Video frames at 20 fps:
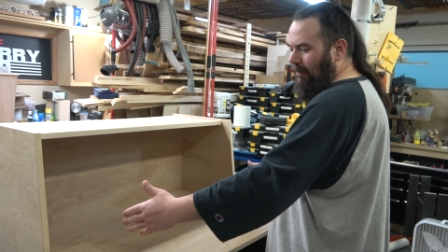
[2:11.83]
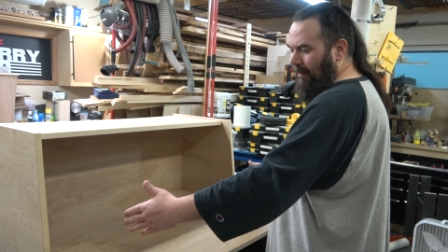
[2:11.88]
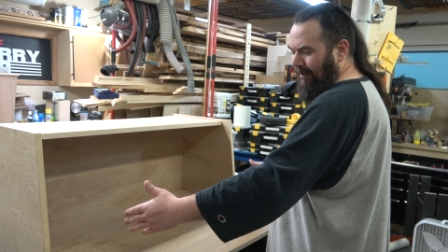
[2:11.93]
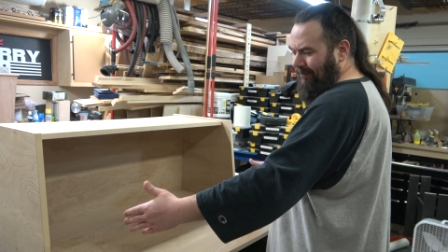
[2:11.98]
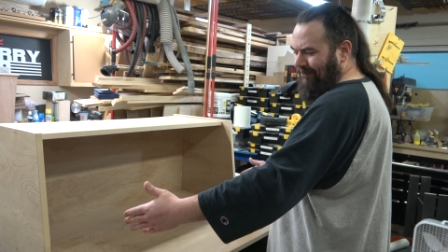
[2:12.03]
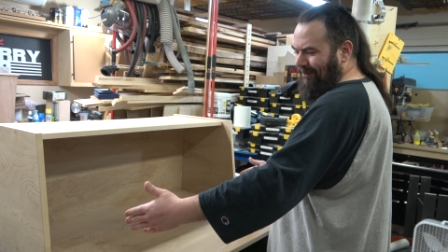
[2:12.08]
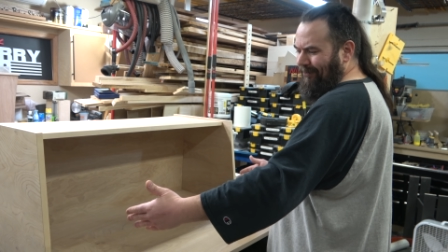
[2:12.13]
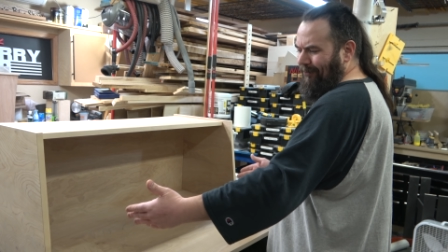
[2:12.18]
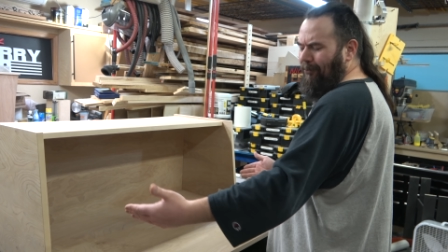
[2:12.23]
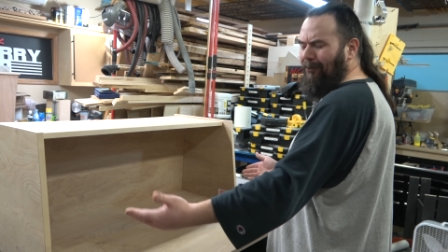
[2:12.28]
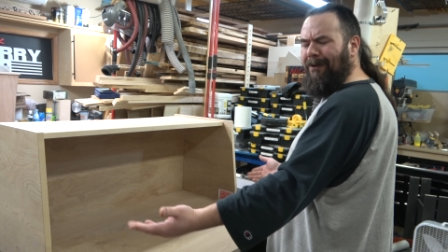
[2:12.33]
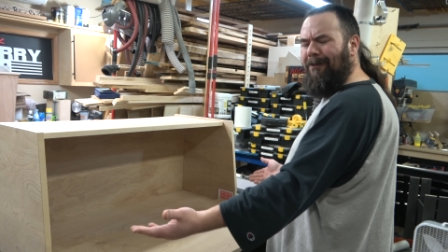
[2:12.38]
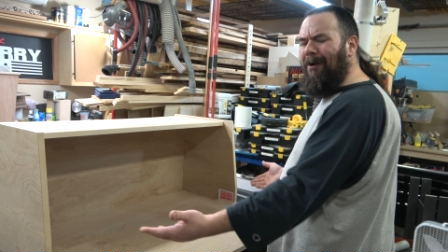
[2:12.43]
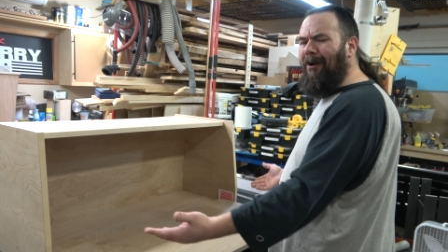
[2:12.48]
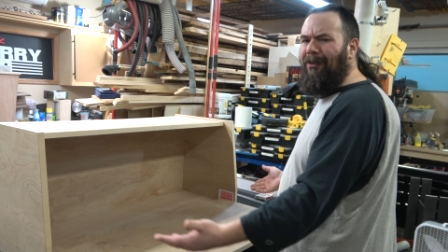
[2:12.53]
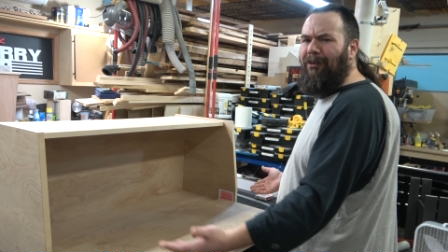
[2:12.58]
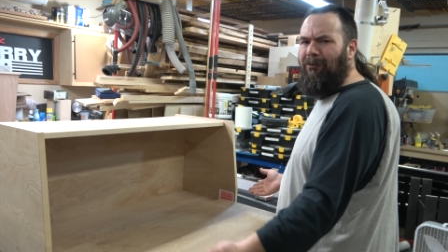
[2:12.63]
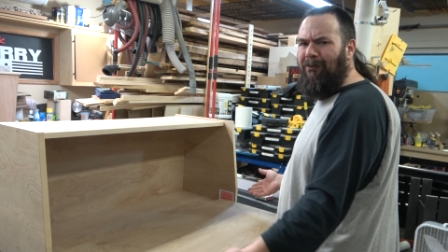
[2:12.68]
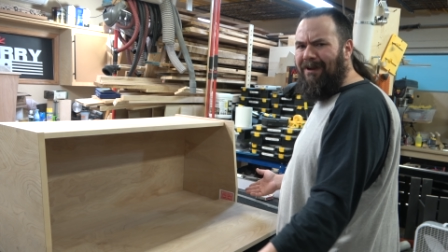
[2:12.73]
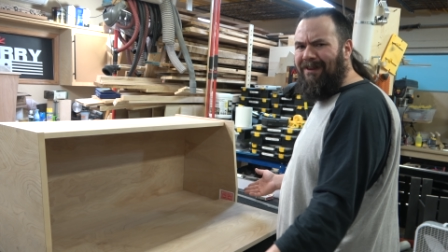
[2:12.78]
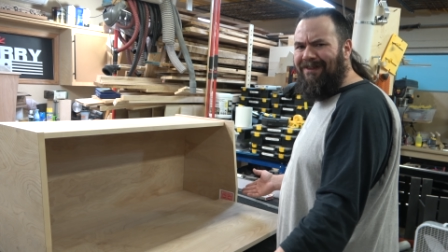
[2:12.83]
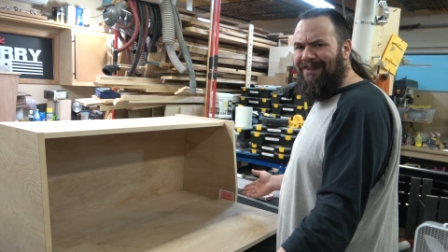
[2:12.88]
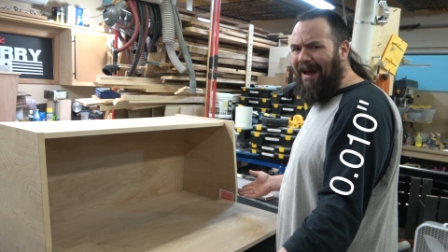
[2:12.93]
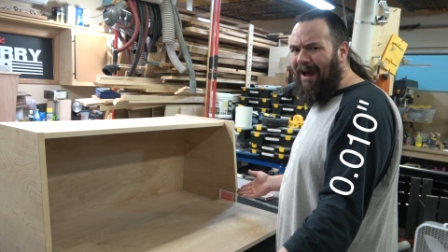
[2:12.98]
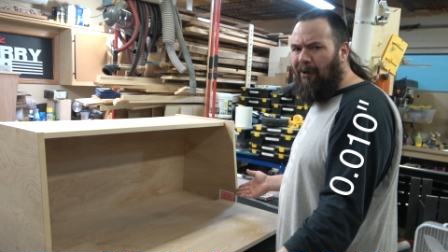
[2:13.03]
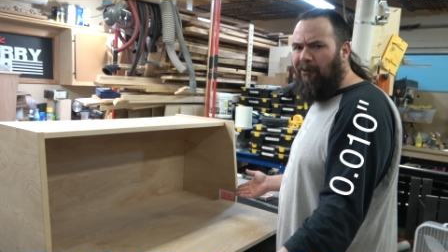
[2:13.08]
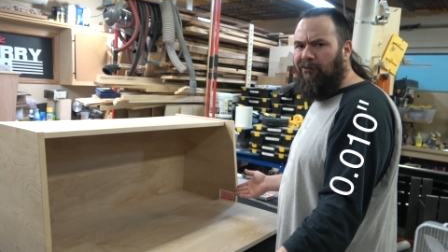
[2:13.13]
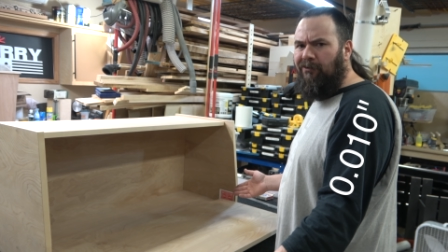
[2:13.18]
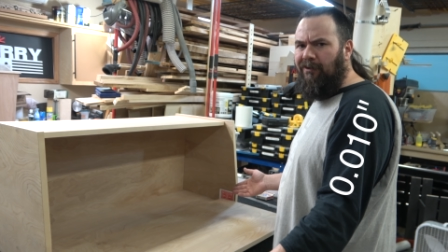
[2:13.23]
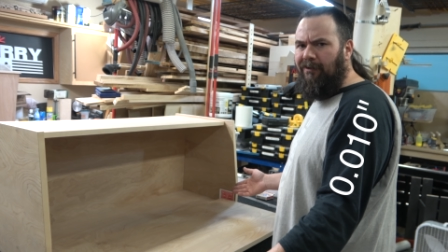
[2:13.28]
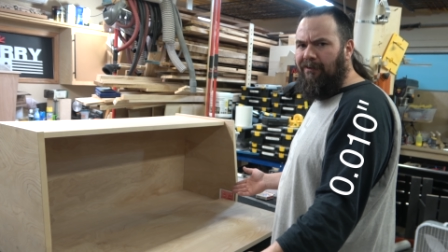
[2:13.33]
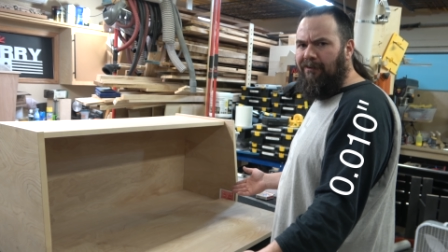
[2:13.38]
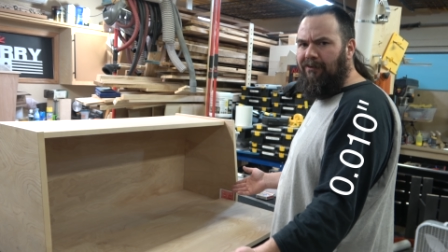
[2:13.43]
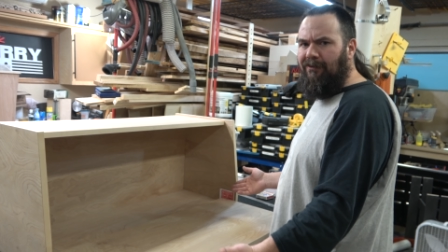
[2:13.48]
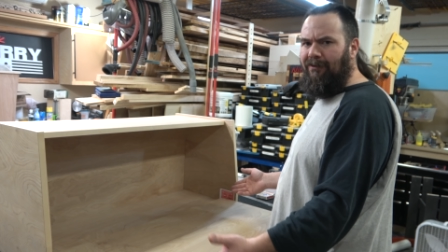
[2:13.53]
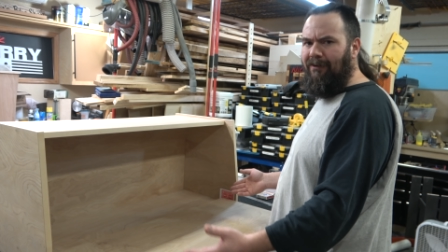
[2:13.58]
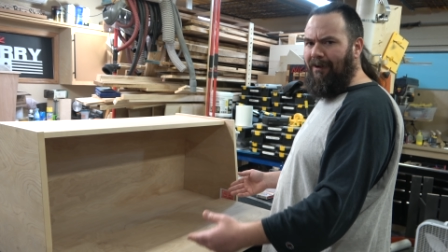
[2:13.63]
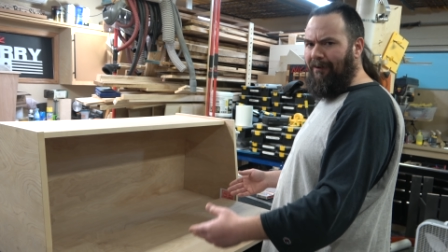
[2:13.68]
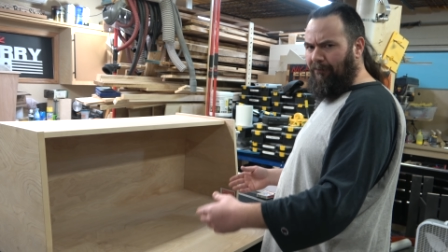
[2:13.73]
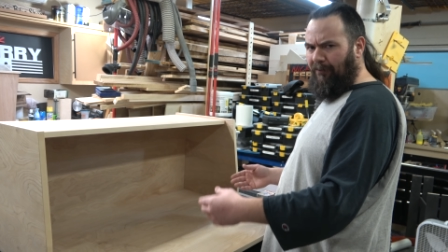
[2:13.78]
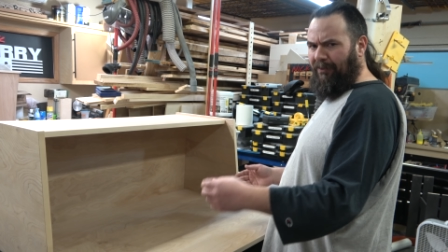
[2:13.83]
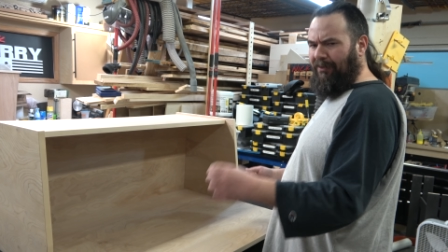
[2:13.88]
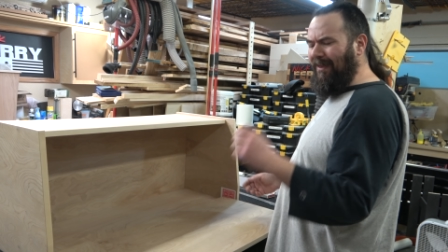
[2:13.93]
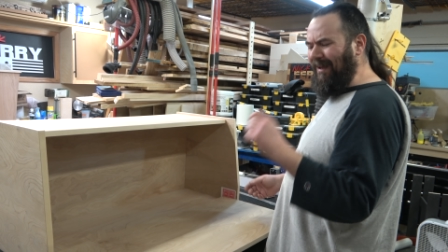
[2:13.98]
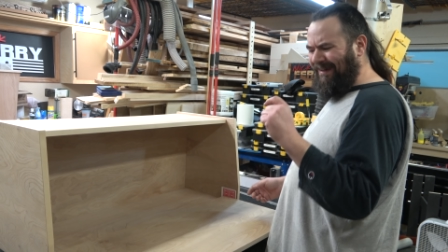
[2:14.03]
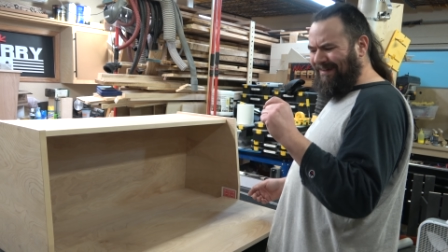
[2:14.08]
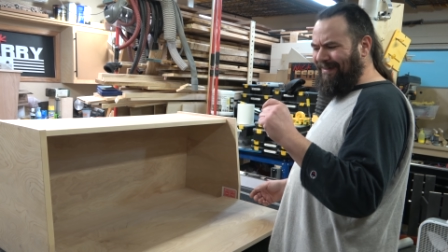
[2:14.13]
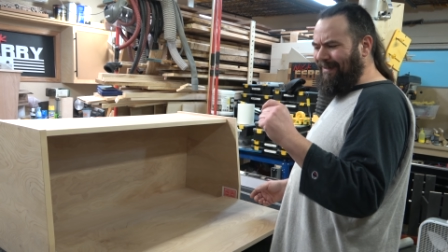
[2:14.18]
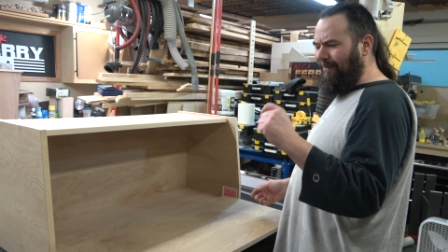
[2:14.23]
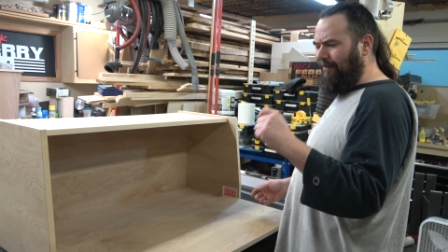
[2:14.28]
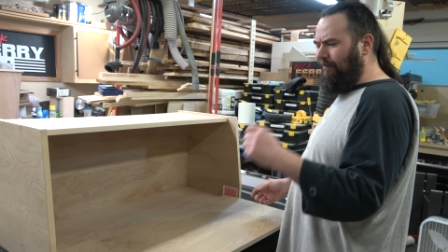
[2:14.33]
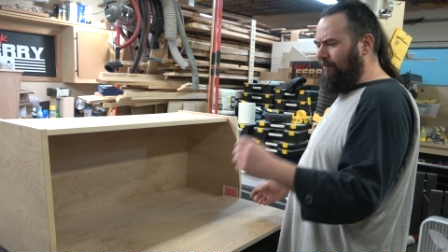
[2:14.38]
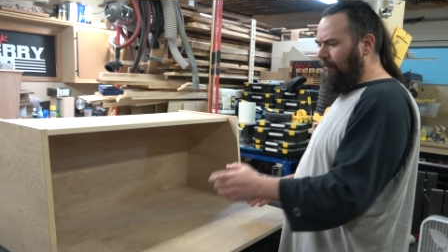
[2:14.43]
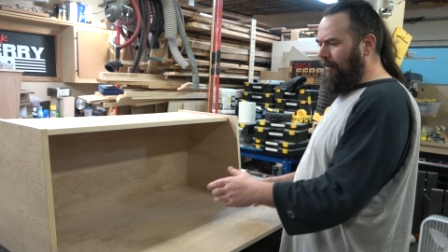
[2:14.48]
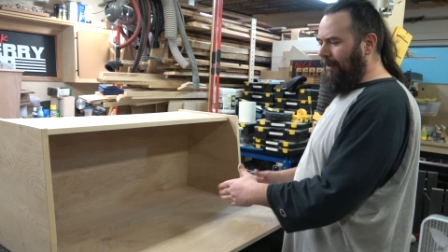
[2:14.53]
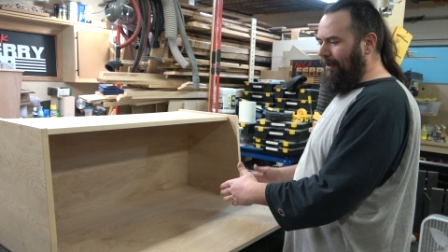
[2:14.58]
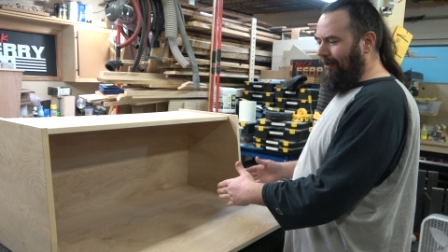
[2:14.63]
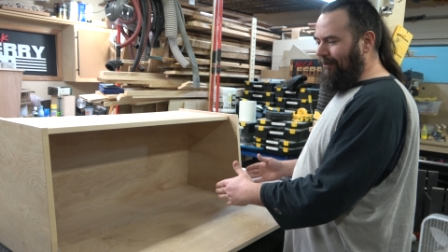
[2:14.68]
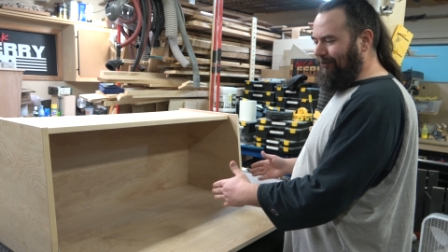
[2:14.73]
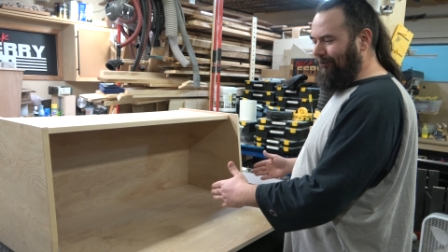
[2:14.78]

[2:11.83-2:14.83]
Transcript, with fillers: Like I said, they're only about three thousandths of a thickness.